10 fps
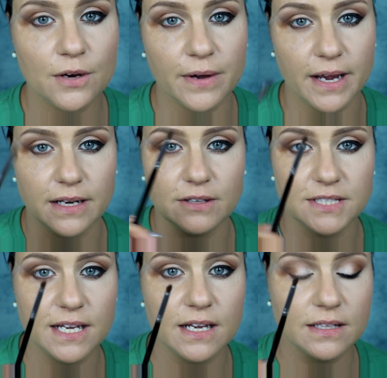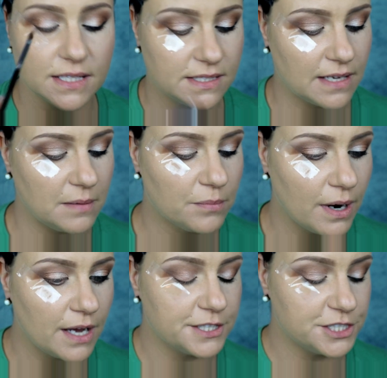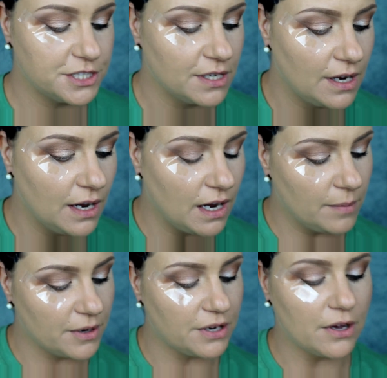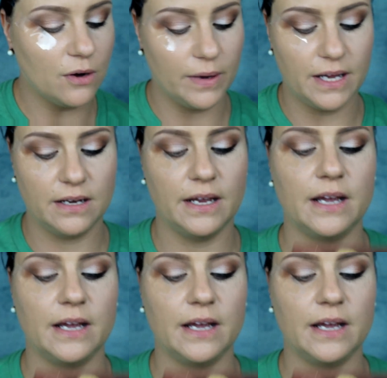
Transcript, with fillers: Okay, now taking this same brush, I'm gonna go in